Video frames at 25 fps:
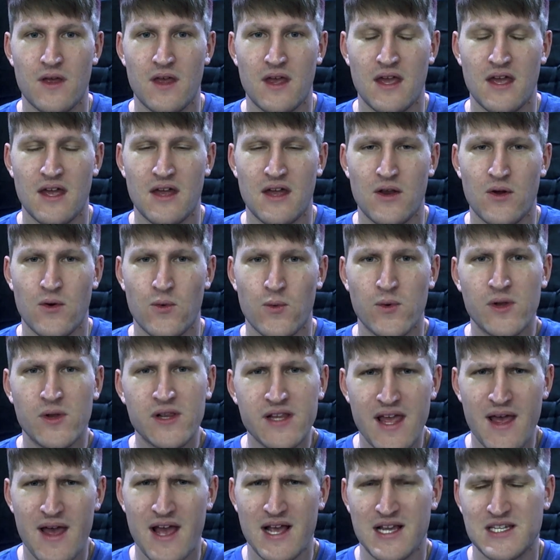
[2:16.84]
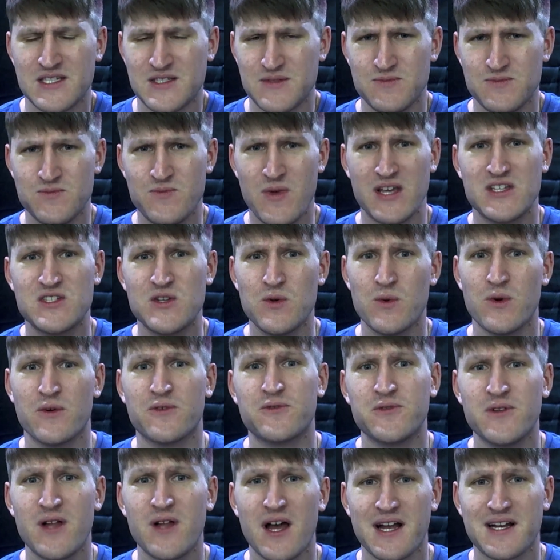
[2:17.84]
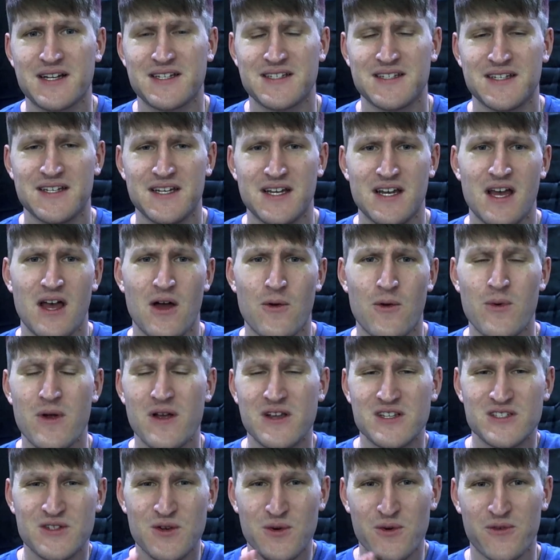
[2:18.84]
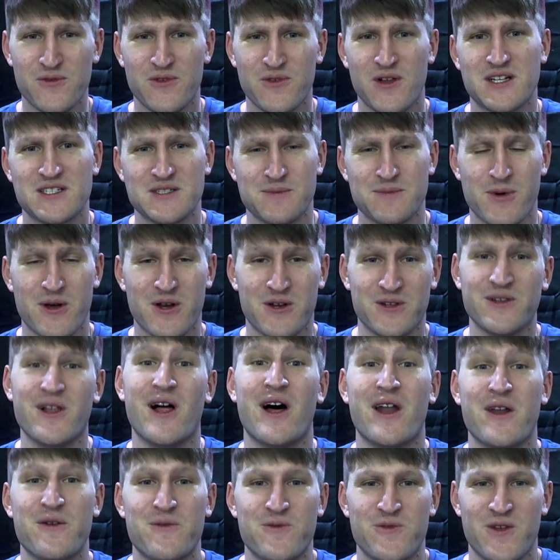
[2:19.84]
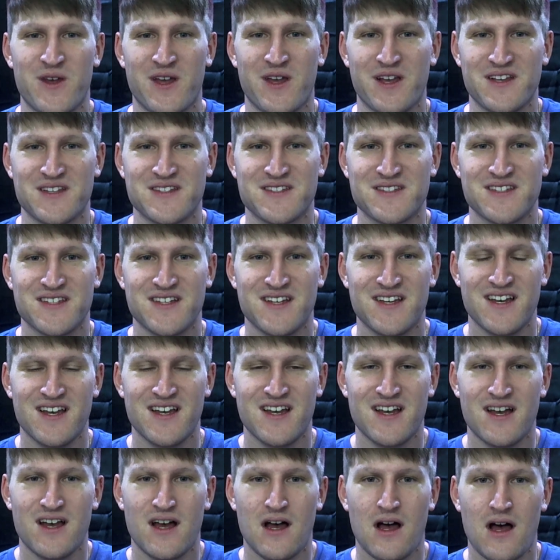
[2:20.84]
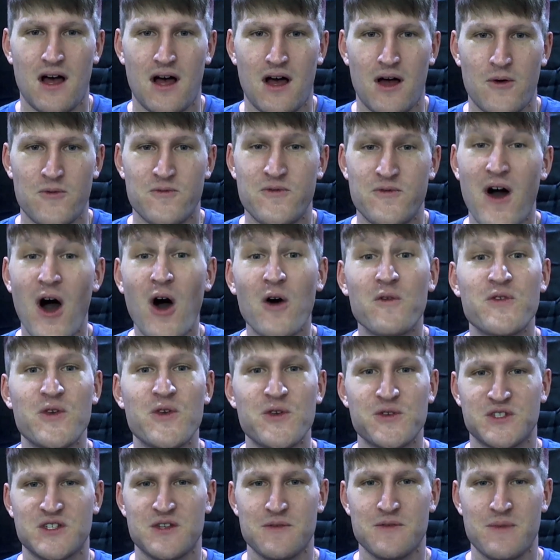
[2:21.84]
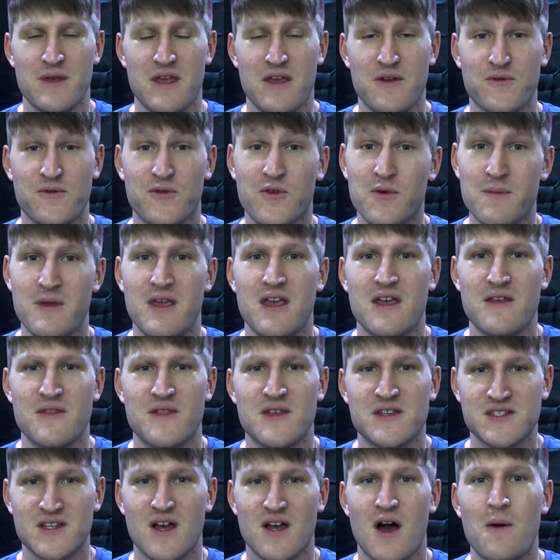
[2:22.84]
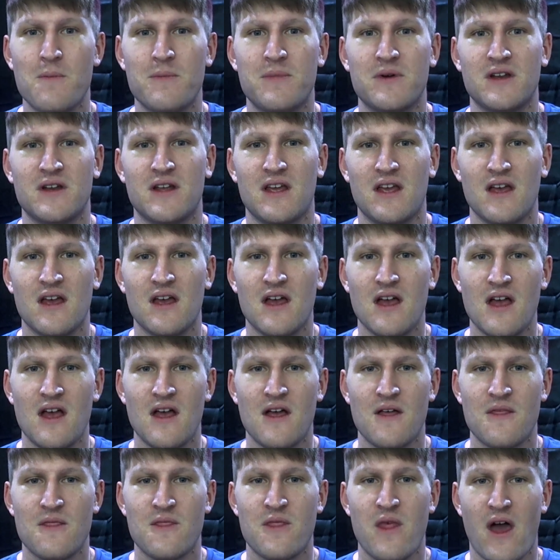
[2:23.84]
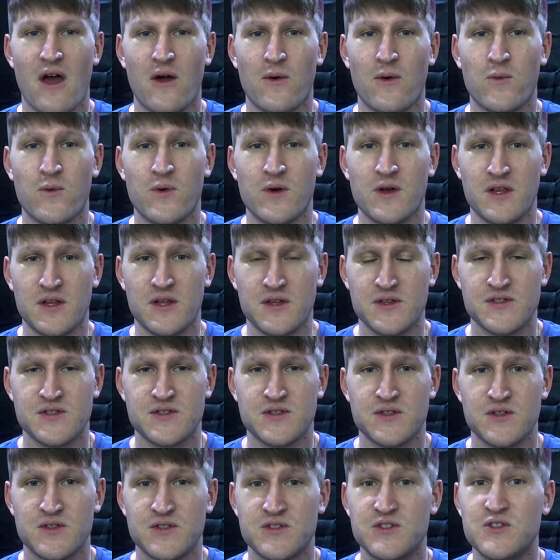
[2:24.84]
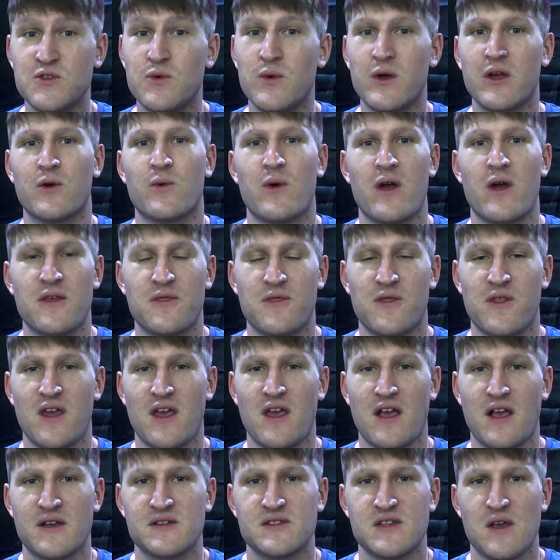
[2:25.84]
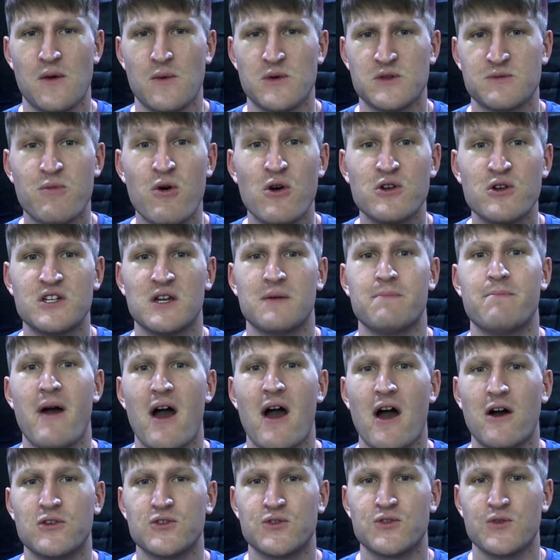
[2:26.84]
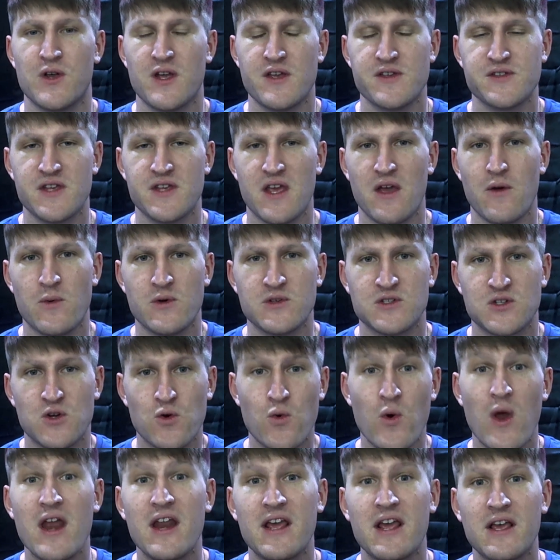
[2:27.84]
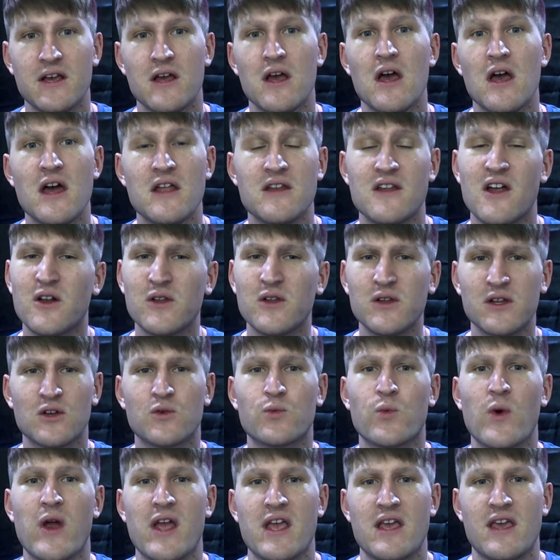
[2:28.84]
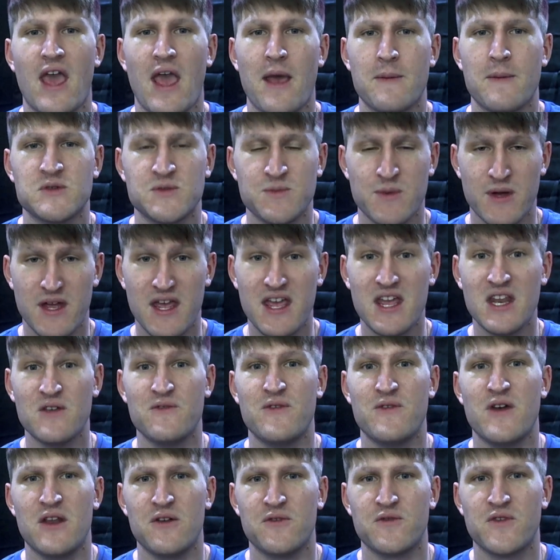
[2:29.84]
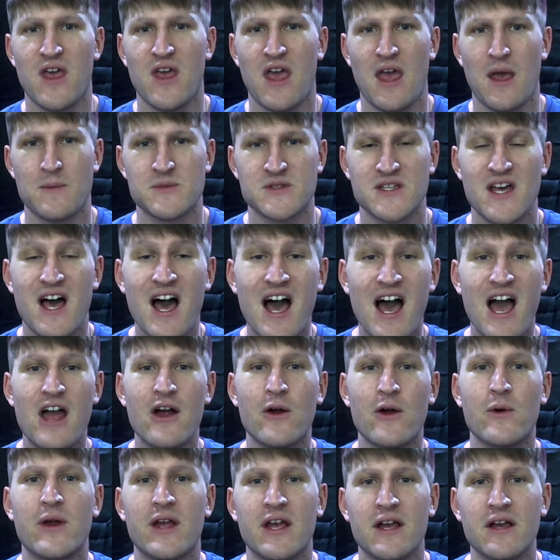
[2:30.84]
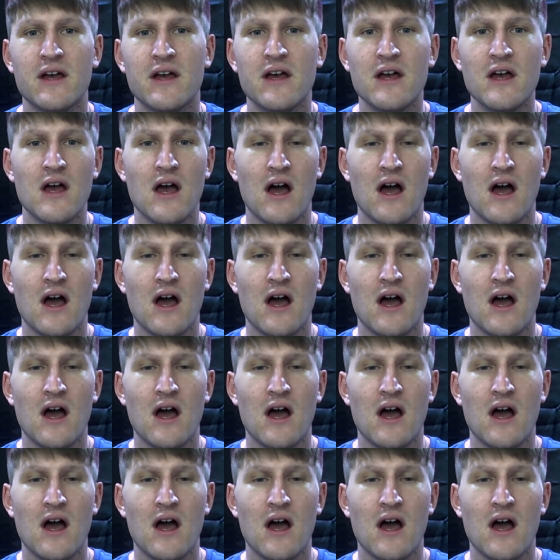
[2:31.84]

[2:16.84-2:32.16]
it really makes you reflect. It makes you reflect upon a lot of things. Valve used to be, for me, this company that was doing great things. It was pushing boundaries. It was creating not only great games, but innovative games, hiring